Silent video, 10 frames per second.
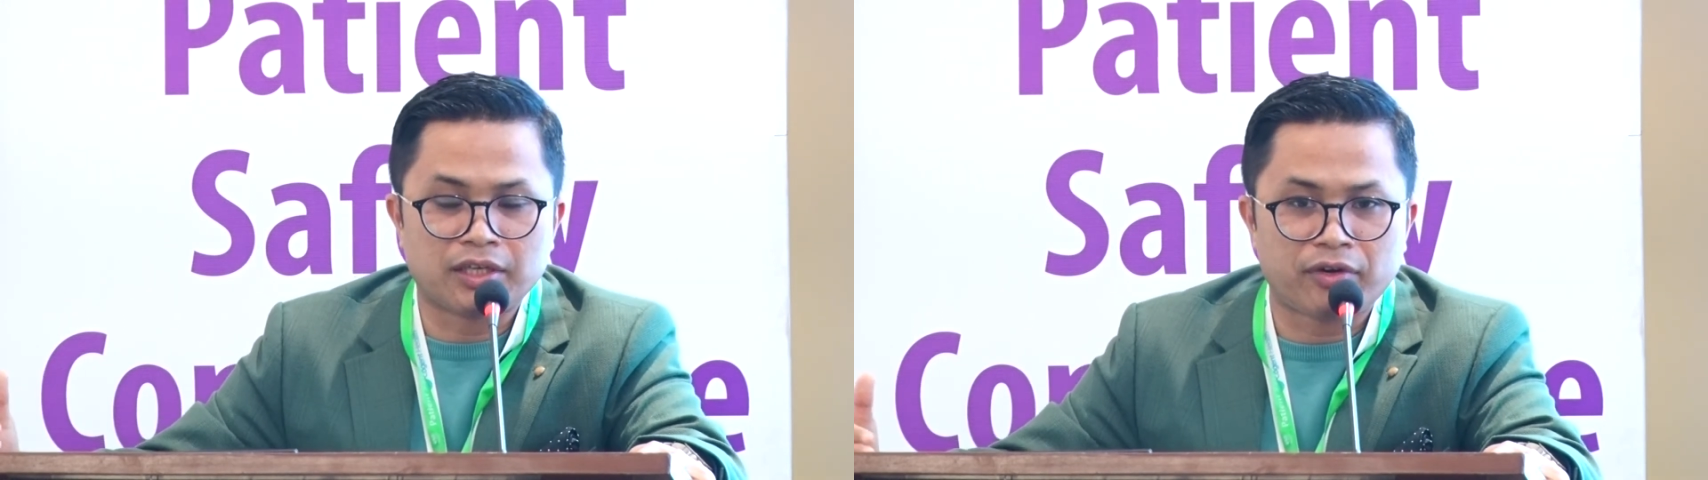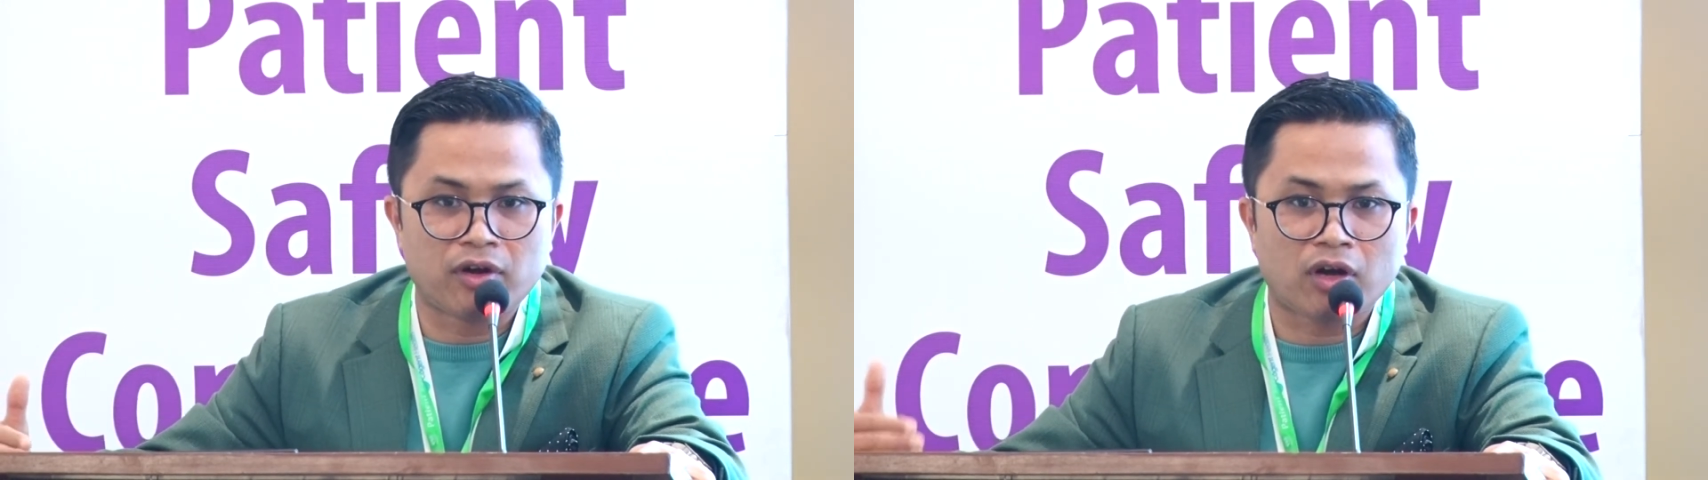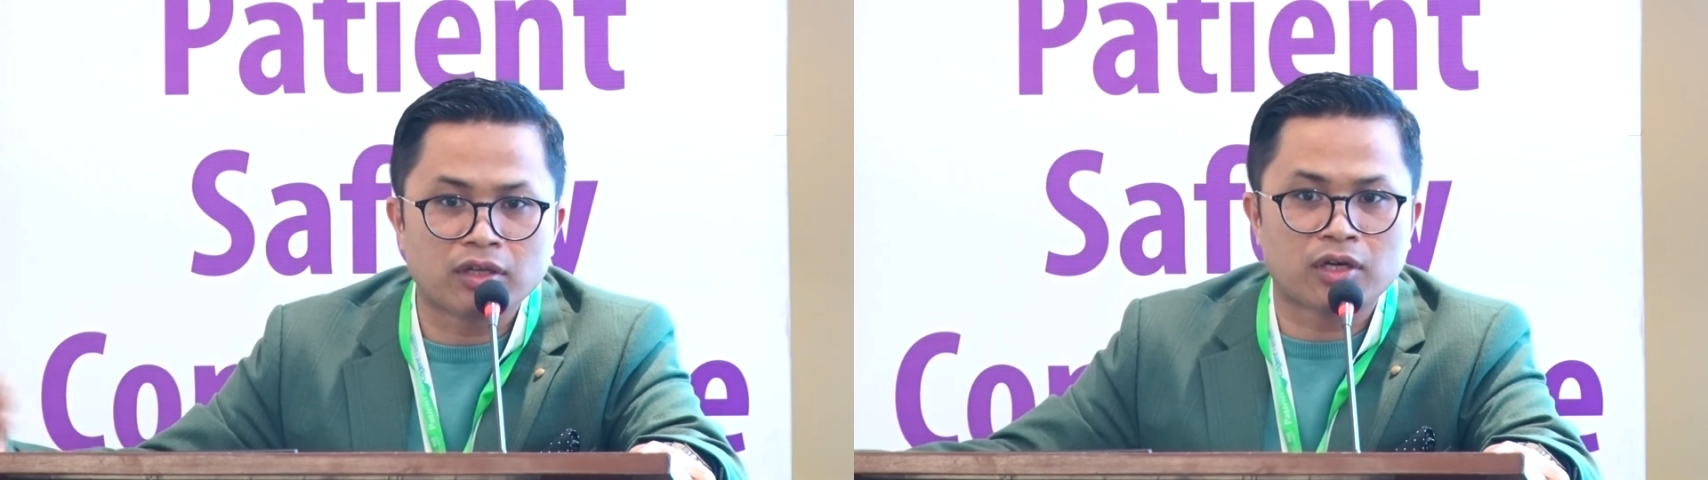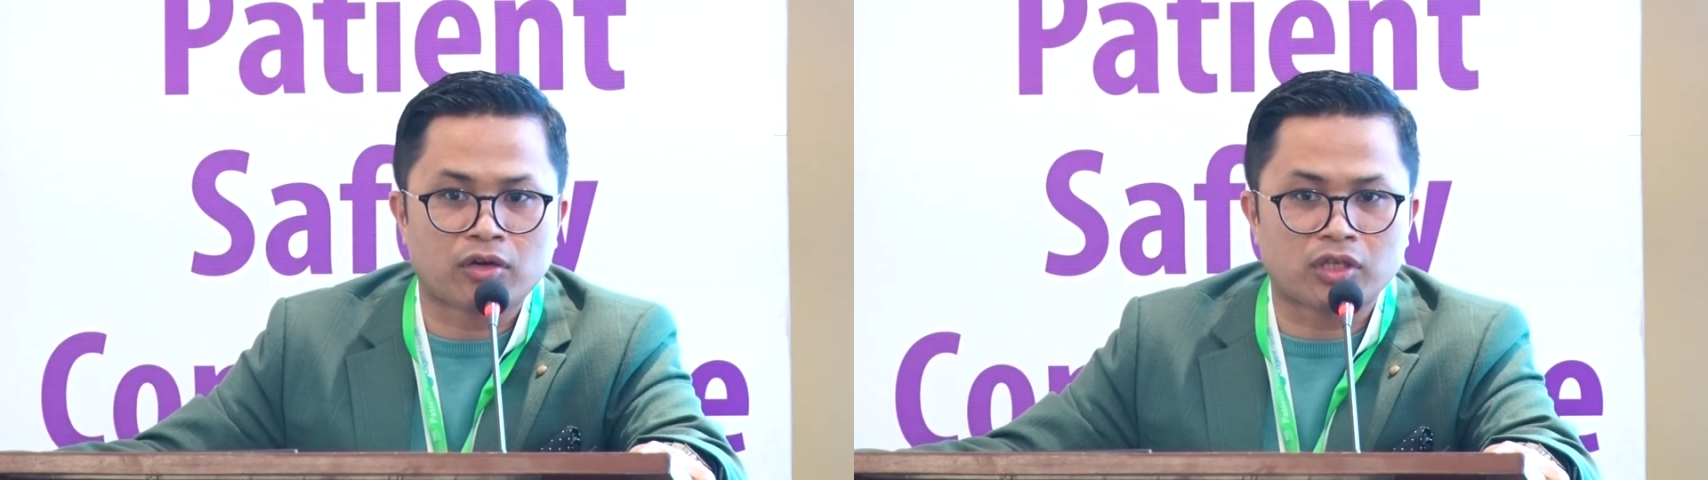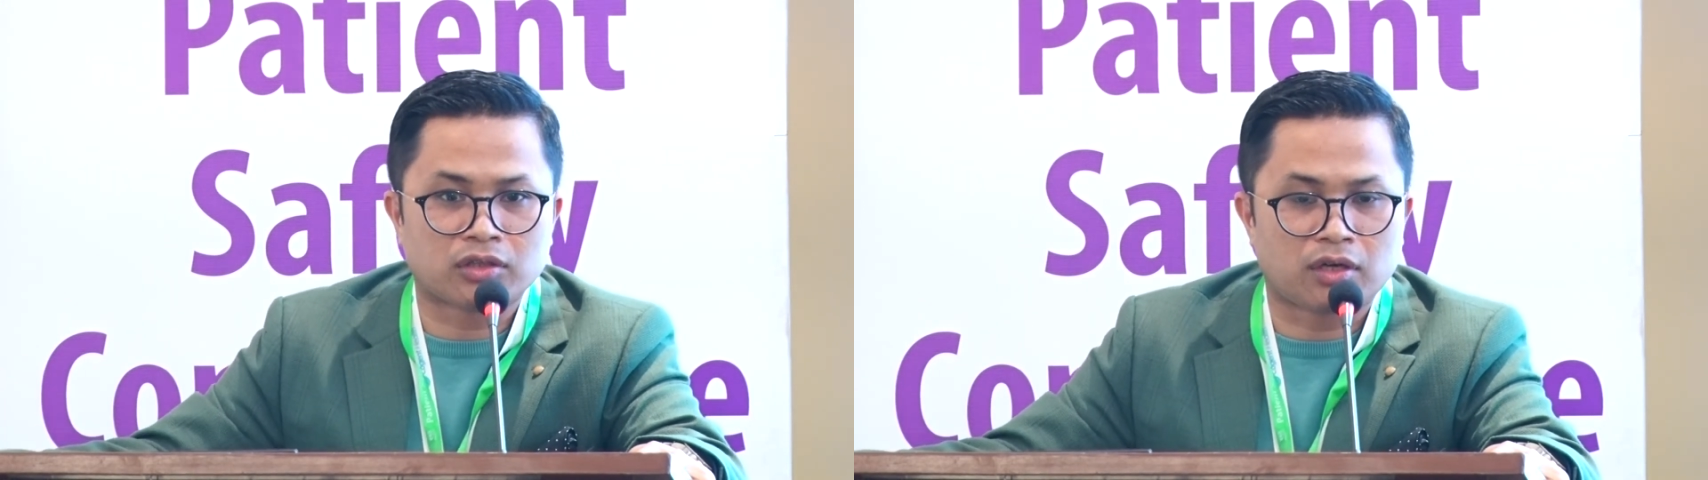different other
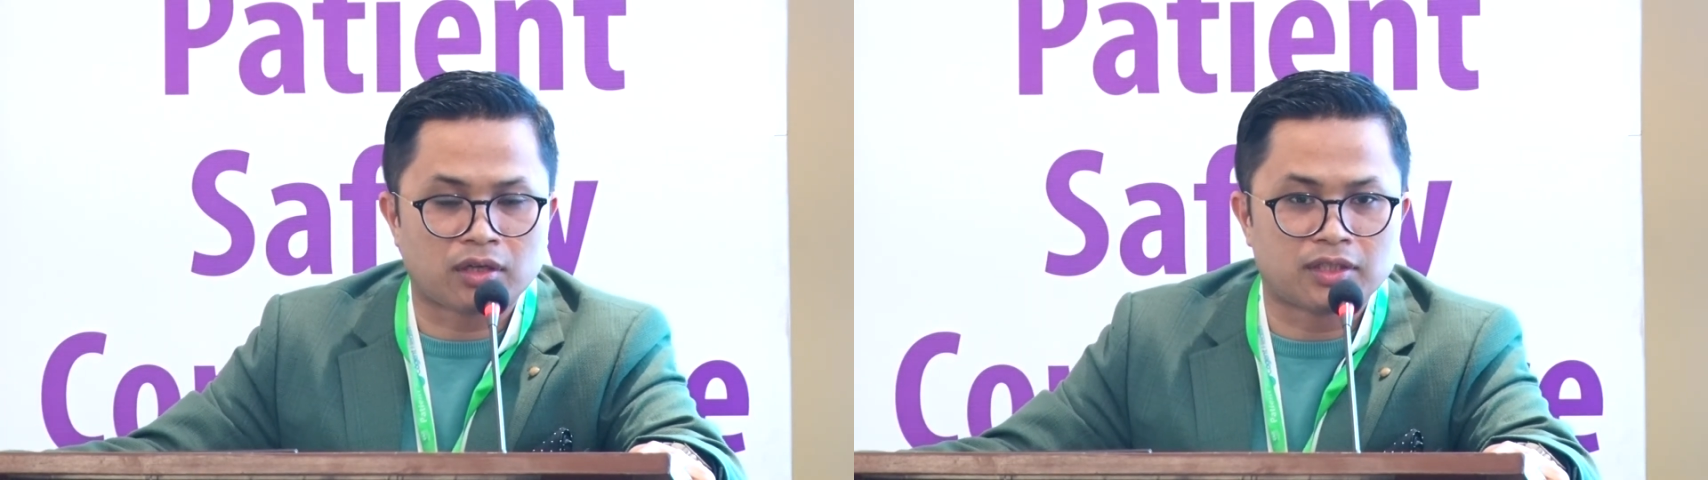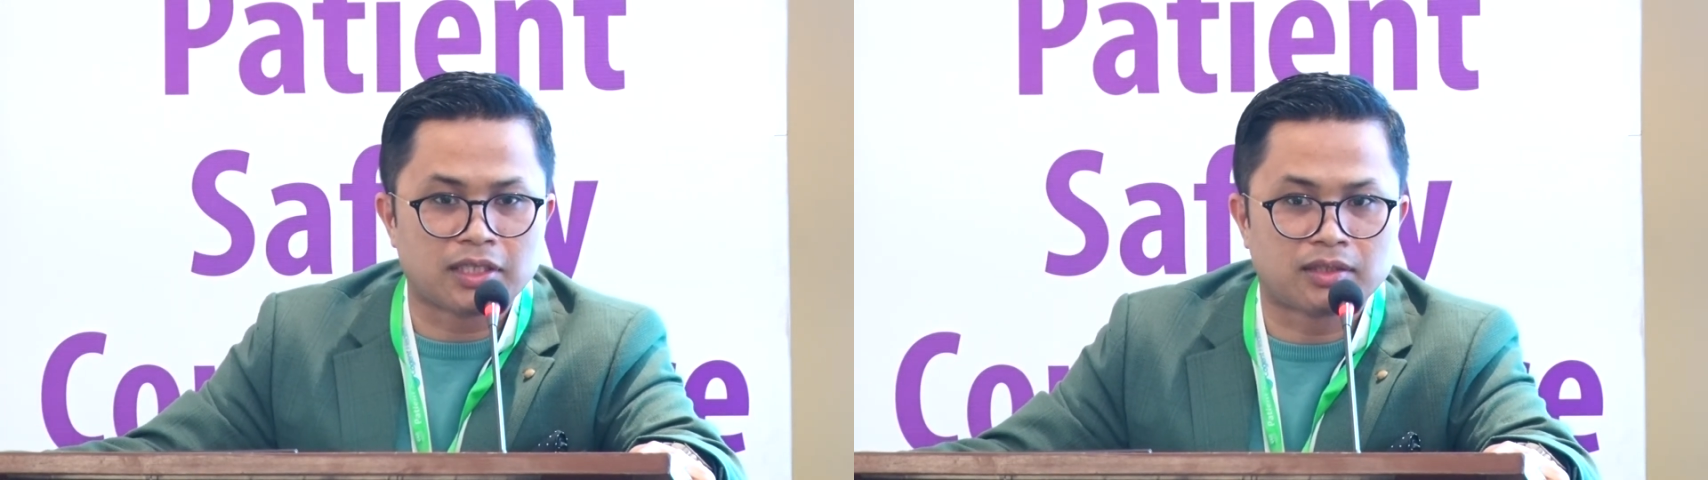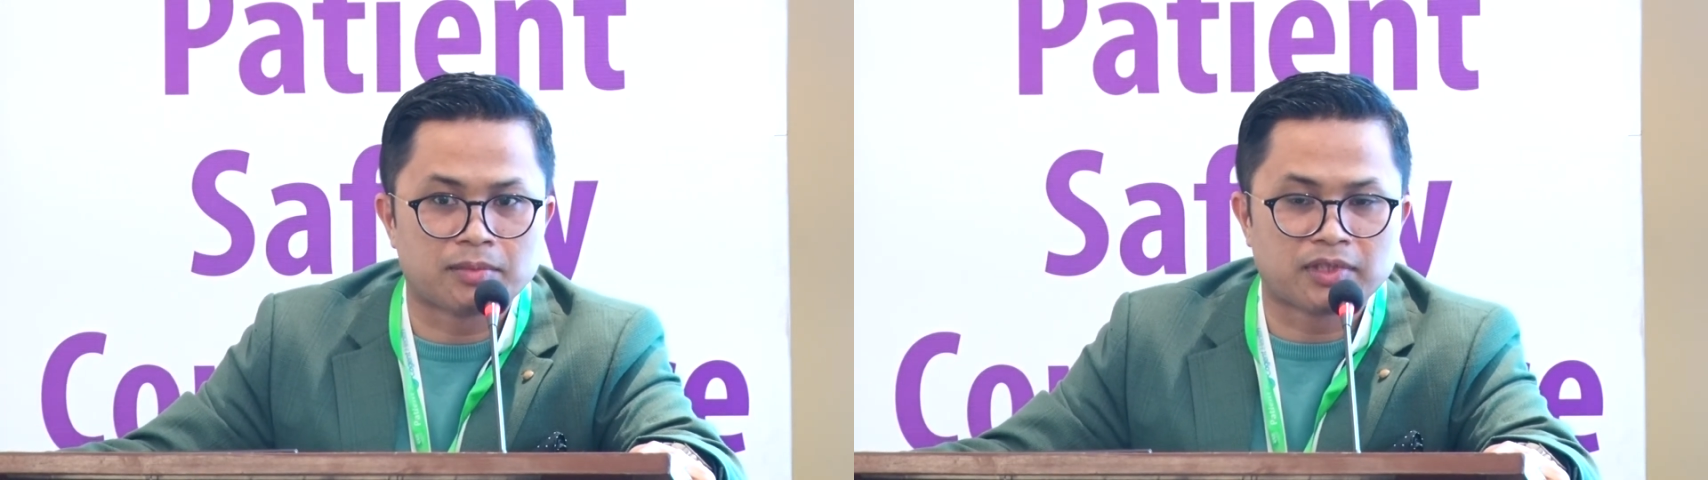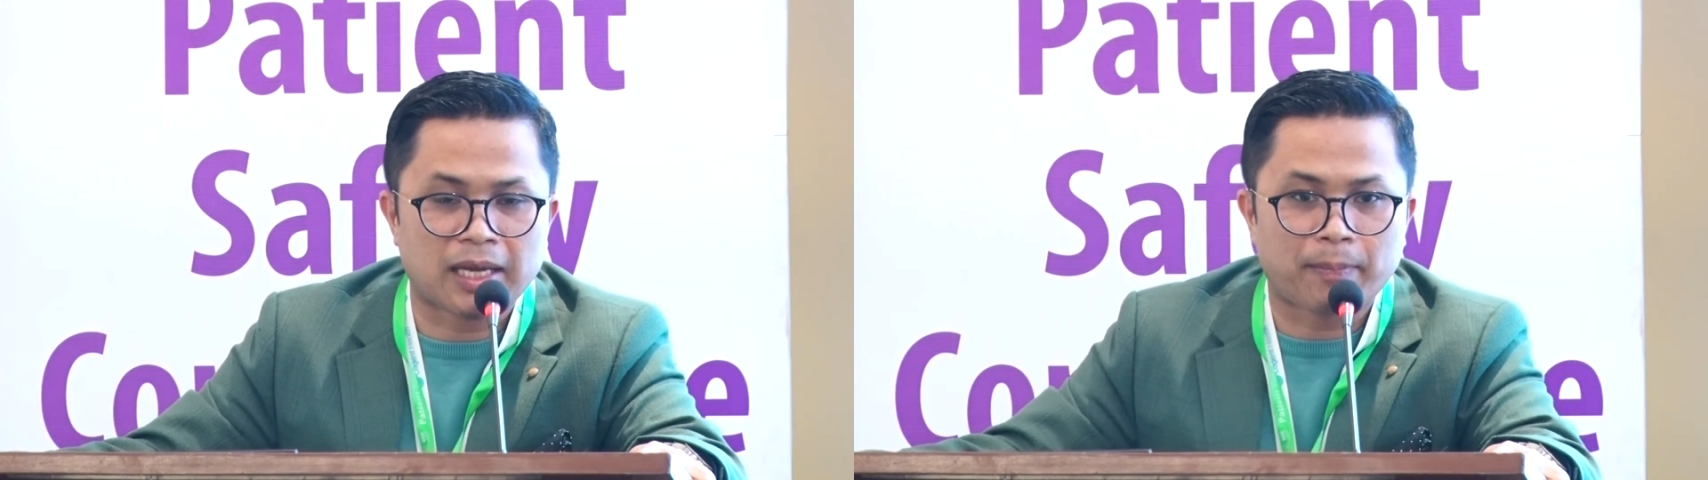cross-cutting systems